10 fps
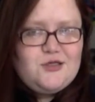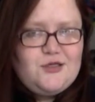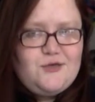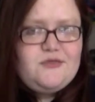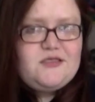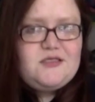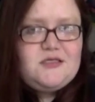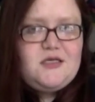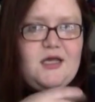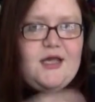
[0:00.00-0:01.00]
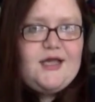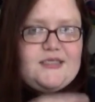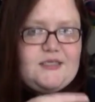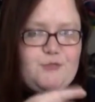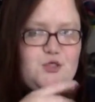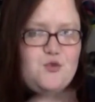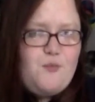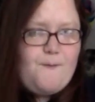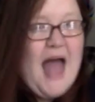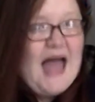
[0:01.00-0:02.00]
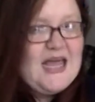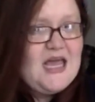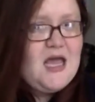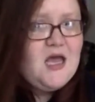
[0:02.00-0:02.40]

loose. It's too baggy.